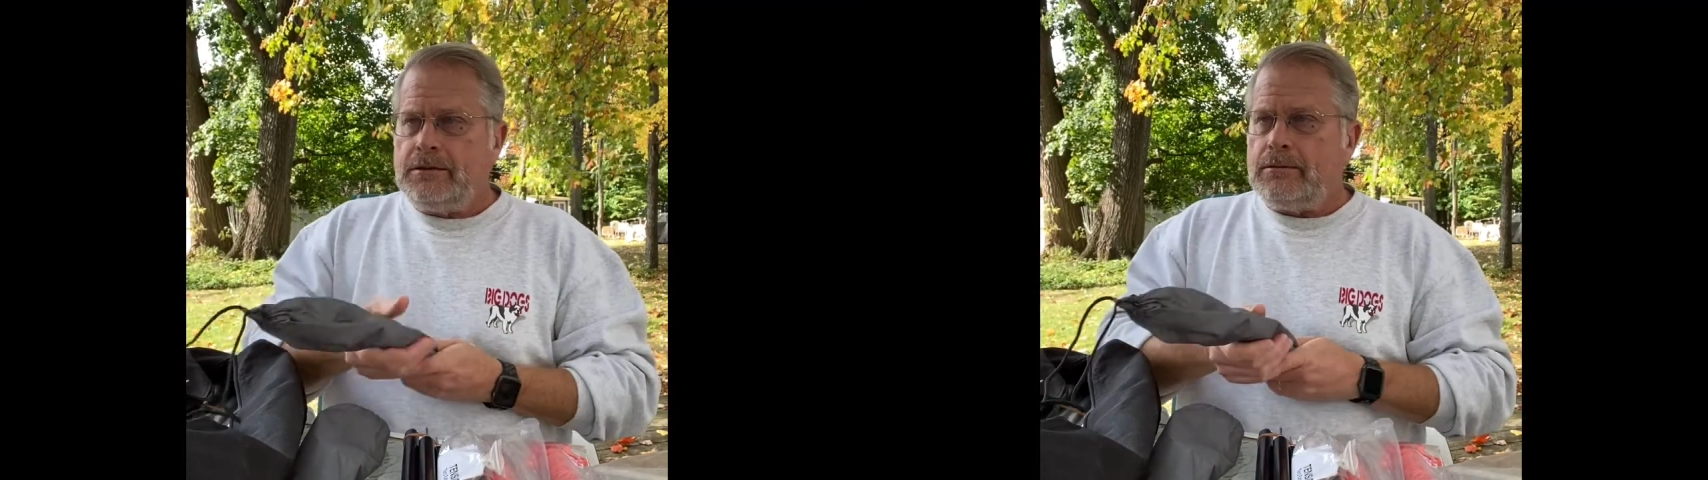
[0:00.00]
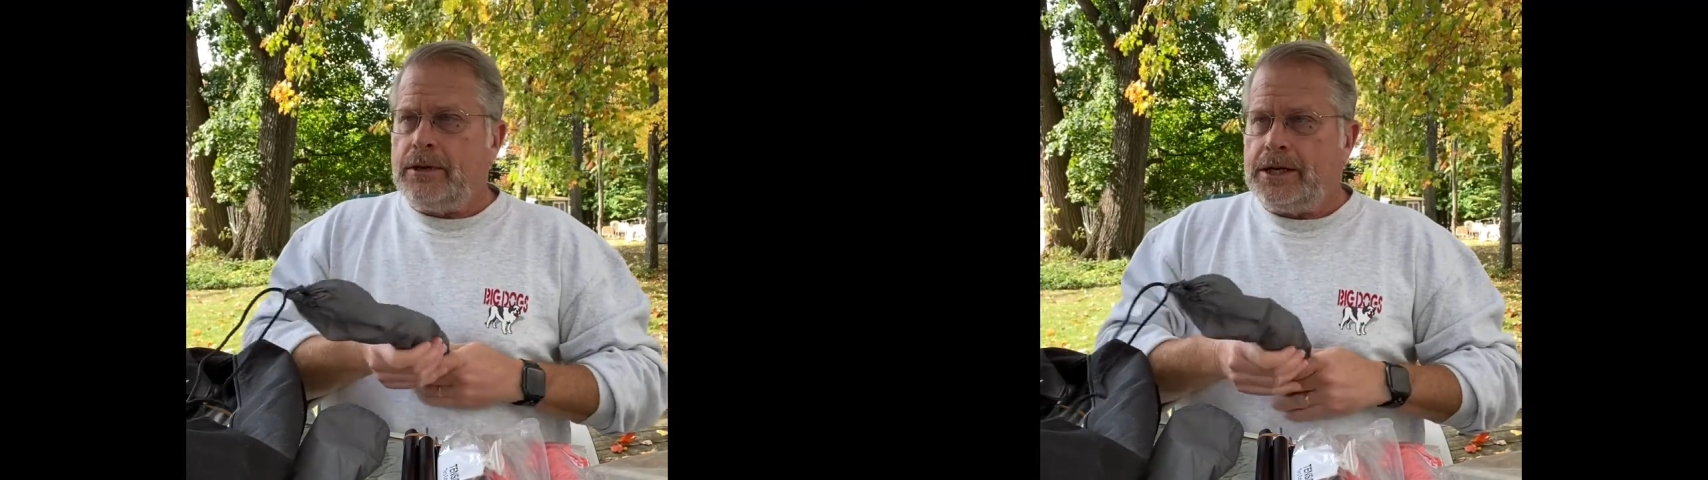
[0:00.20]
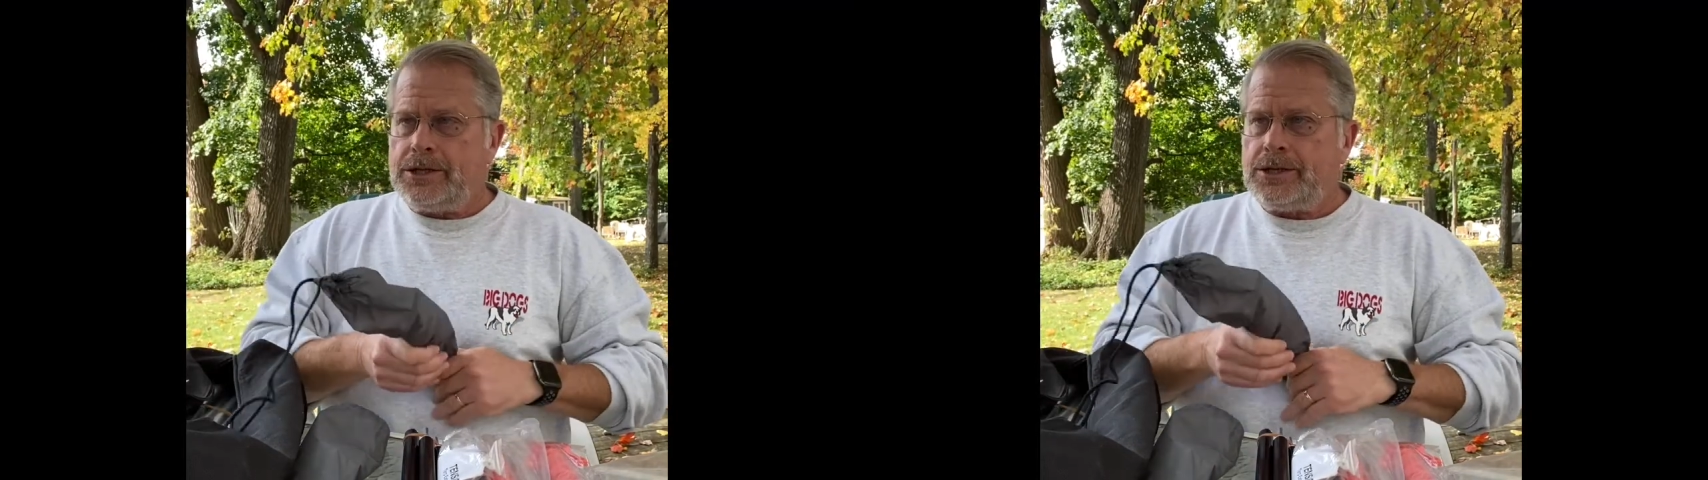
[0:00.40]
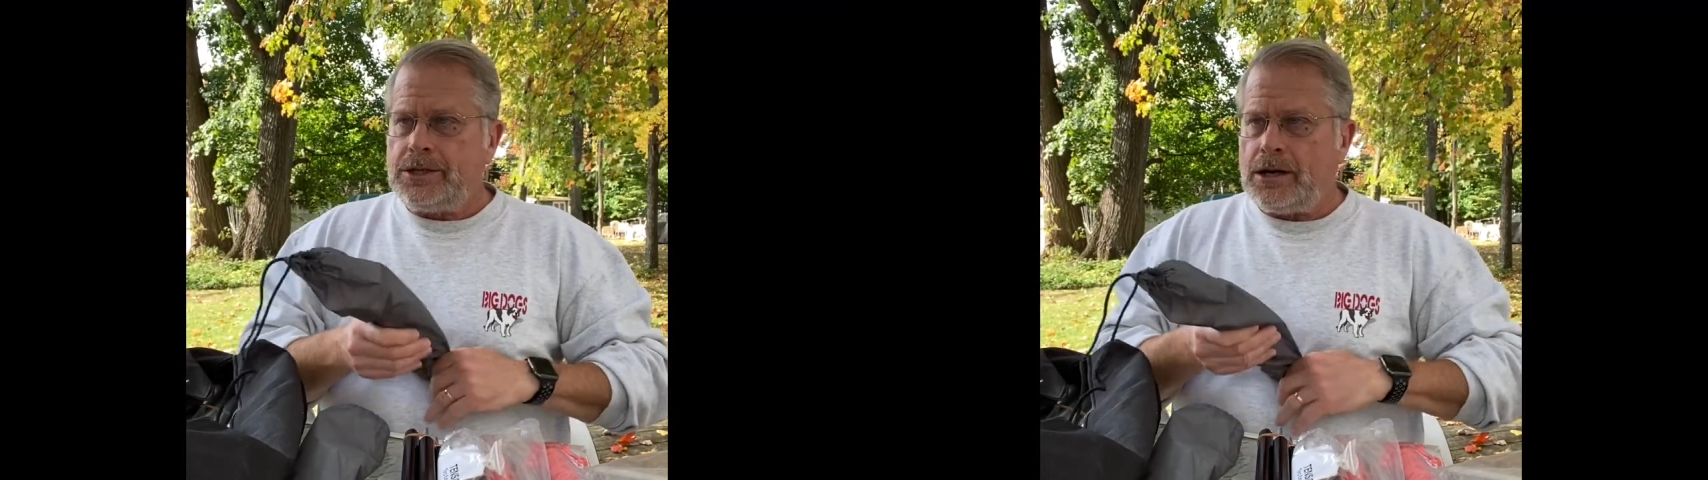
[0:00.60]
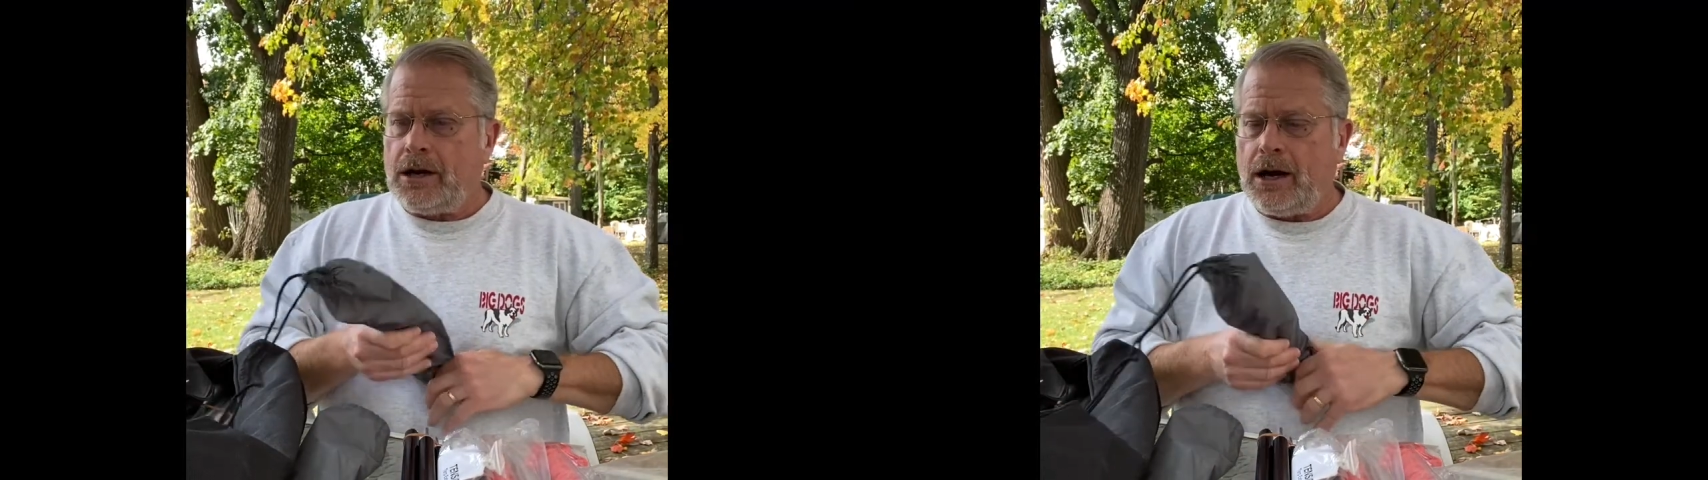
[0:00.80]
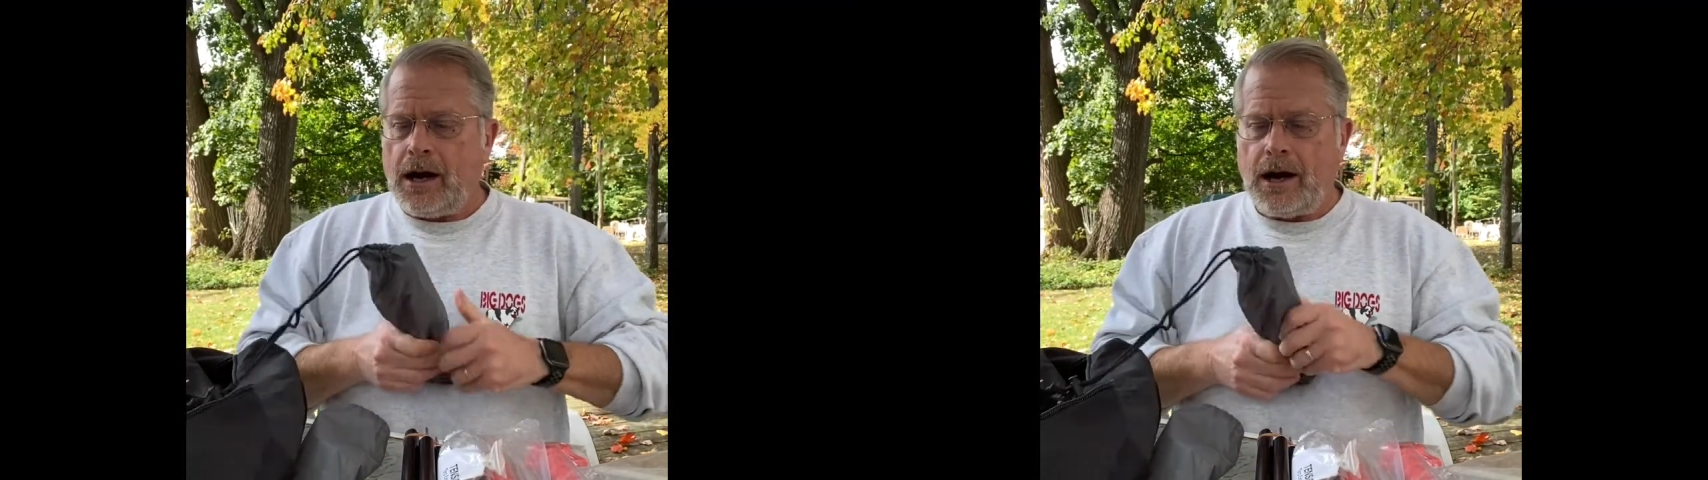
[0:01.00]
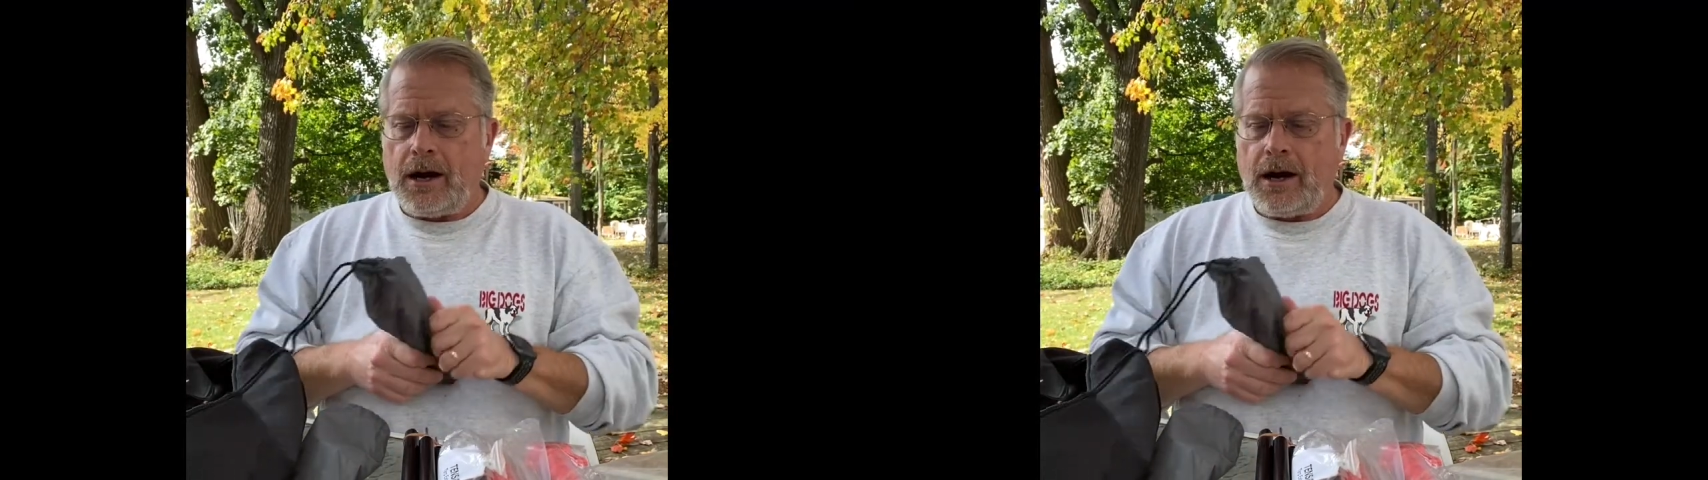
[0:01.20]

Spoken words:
which are